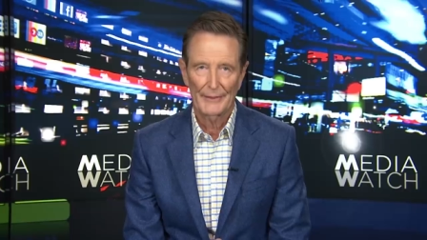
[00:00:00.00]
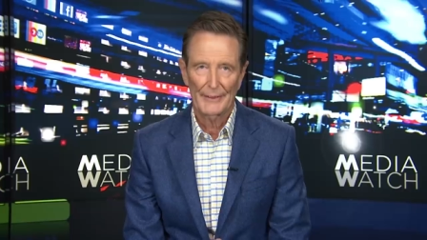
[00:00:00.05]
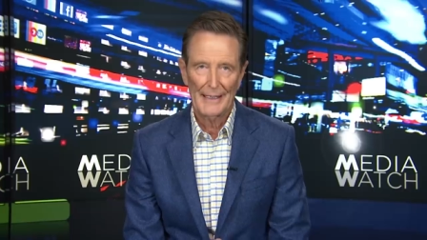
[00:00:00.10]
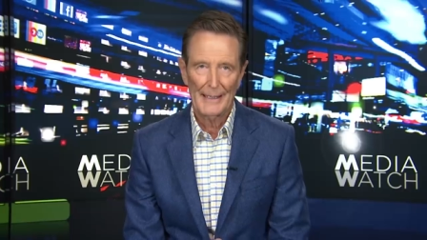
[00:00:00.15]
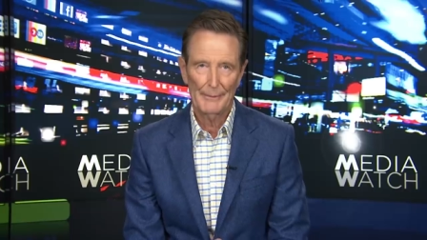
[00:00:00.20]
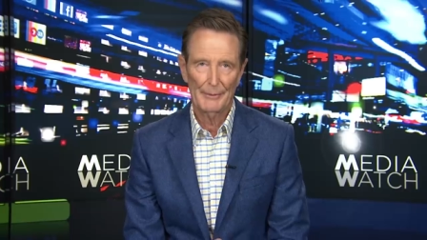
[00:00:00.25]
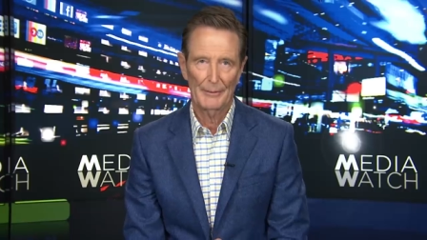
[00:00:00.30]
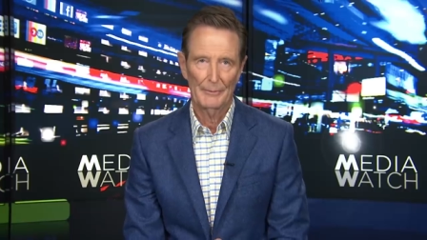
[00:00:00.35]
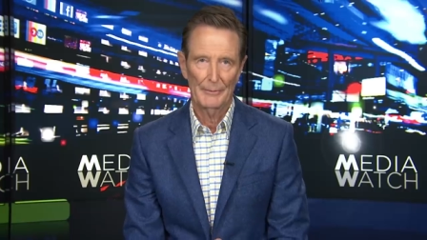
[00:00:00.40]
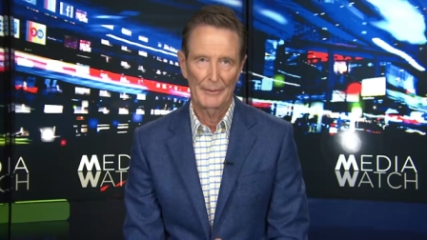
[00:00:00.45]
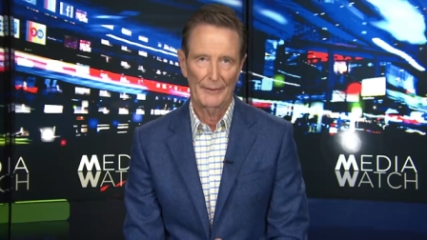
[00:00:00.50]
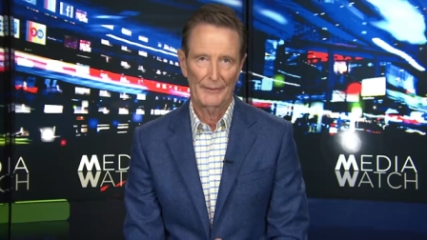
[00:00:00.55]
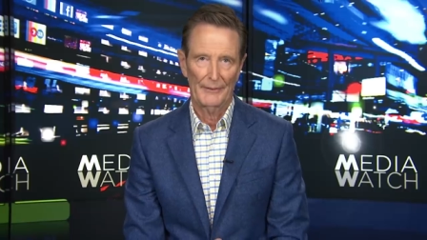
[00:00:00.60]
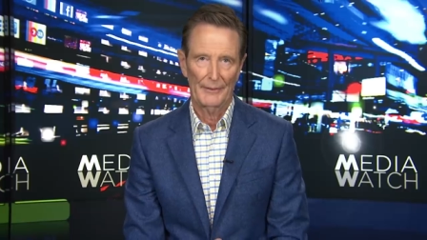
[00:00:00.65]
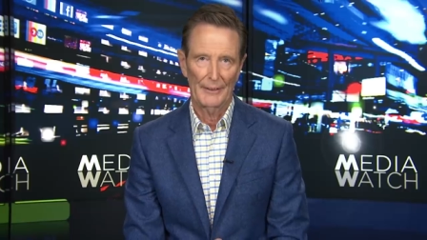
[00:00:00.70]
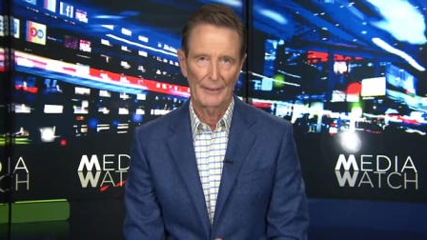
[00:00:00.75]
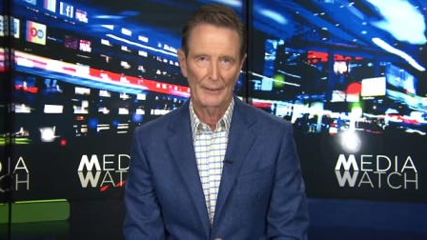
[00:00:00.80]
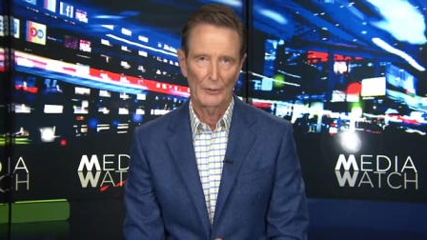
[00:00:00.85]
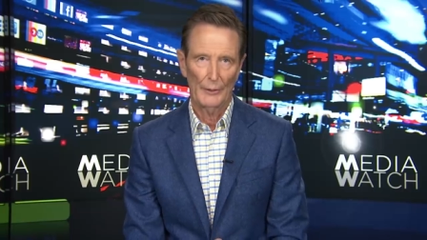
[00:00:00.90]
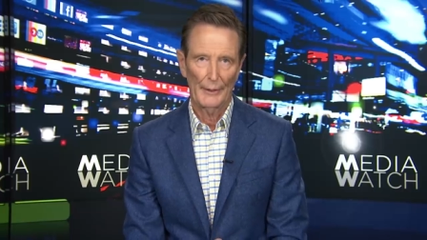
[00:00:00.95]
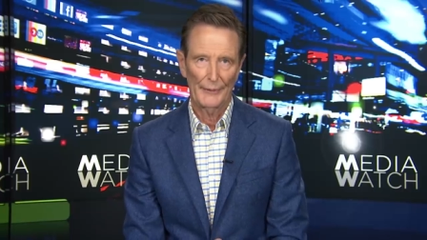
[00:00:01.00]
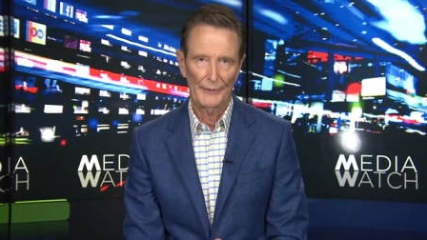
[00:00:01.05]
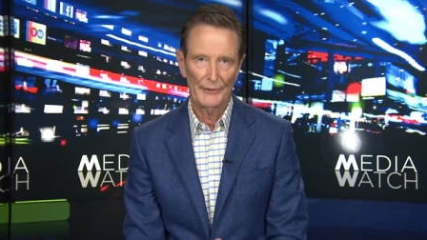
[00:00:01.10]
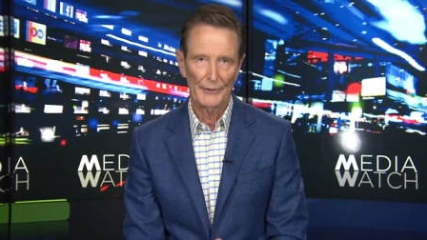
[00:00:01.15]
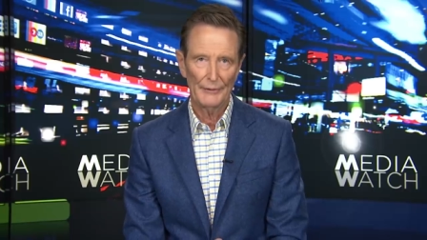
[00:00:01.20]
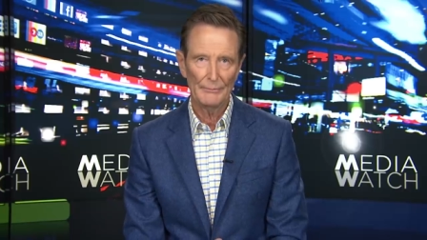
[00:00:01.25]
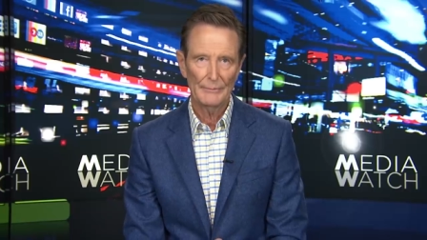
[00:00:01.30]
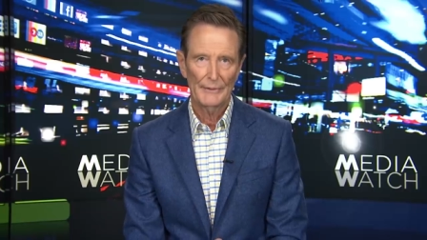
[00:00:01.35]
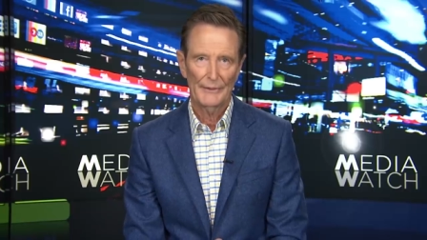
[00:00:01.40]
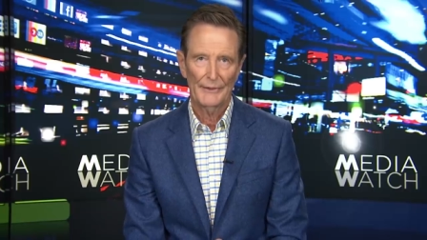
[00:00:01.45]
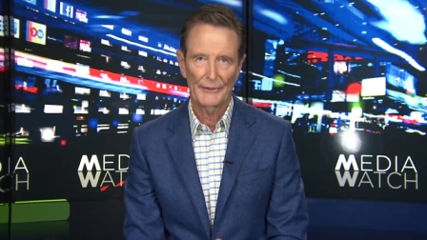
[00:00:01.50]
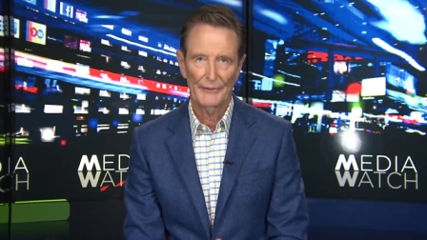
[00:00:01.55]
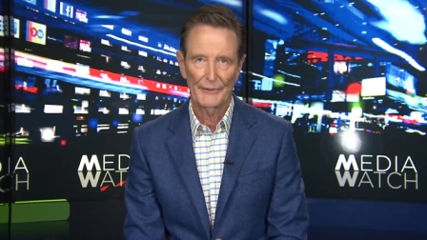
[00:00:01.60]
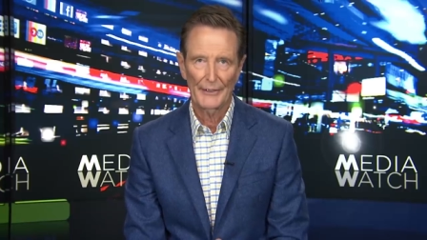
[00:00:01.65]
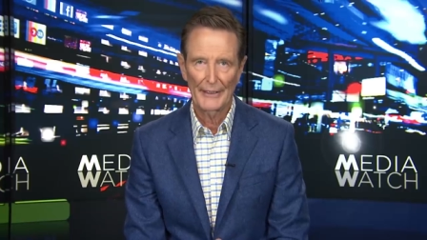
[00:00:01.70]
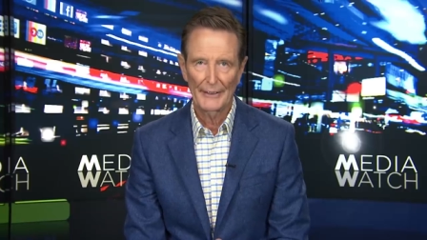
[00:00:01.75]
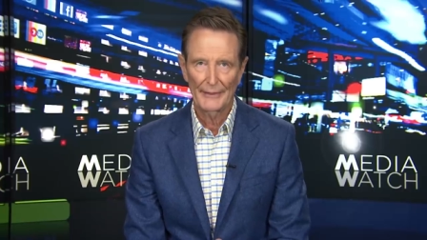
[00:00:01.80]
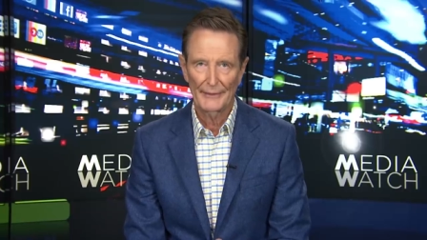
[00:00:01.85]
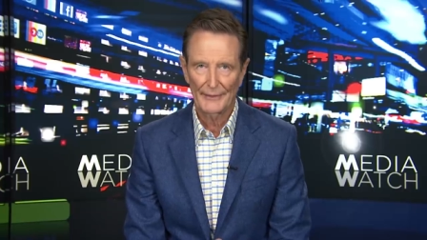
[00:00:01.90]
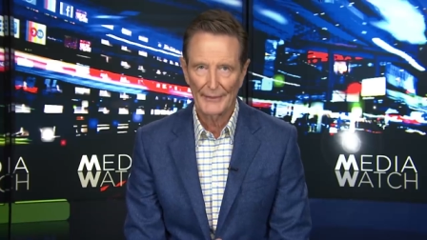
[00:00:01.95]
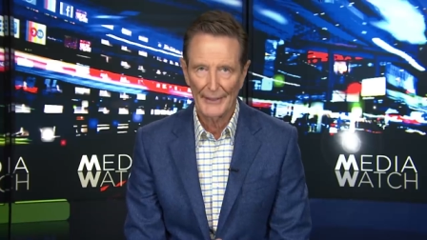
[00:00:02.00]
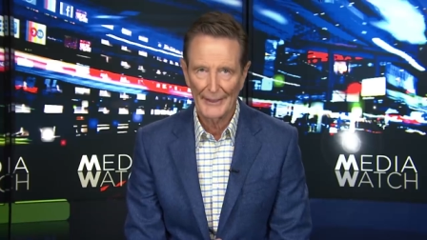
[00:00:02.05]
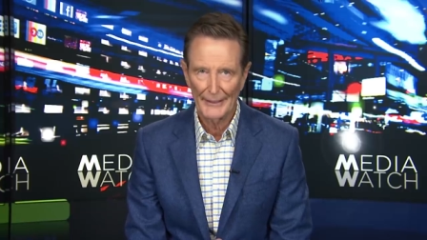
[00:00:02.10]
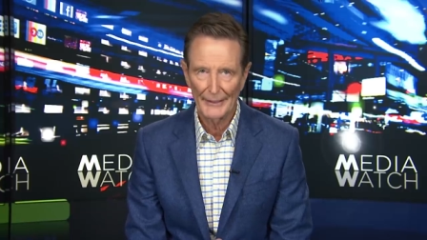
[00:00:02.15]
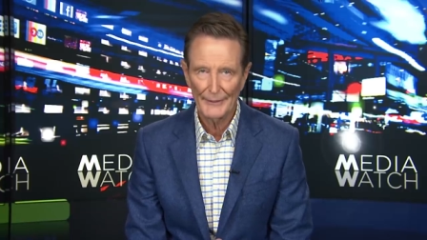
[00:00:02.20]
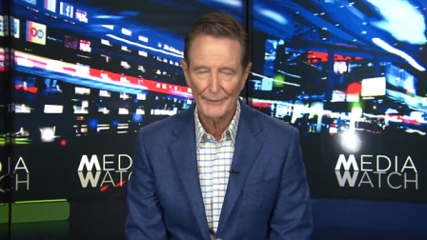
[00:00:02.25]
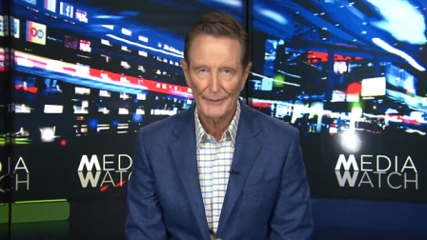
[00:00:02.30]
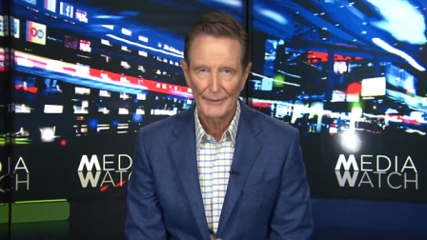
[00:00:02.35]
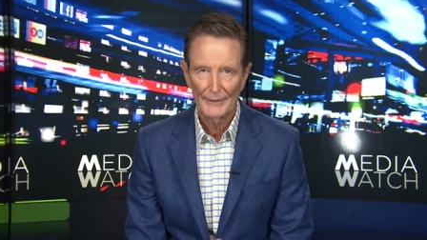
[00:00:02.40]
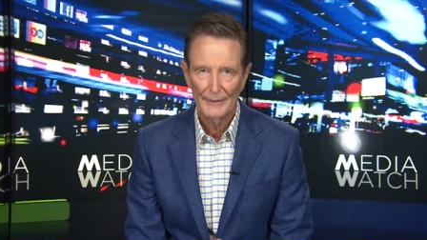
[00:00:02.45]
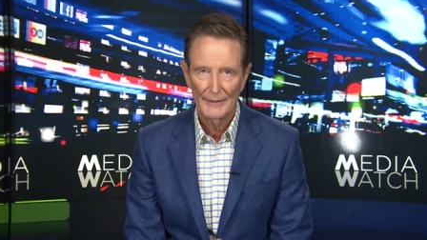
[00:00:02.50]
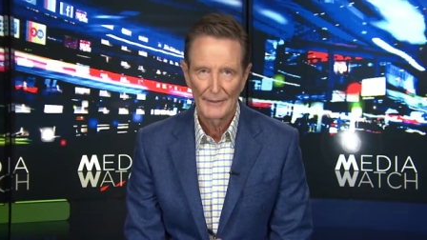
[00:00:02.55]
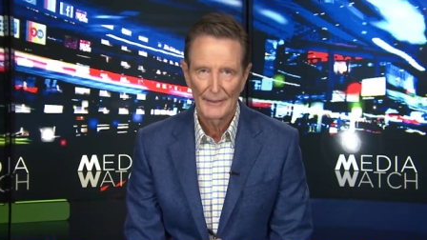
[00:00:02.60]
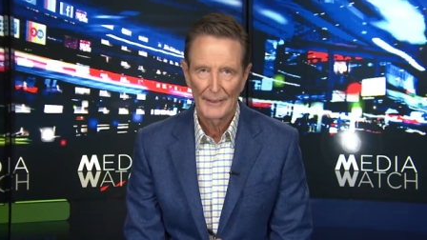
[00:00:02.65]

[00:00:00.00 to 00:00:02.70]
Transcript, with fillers: the cabinet minister in question stayed silent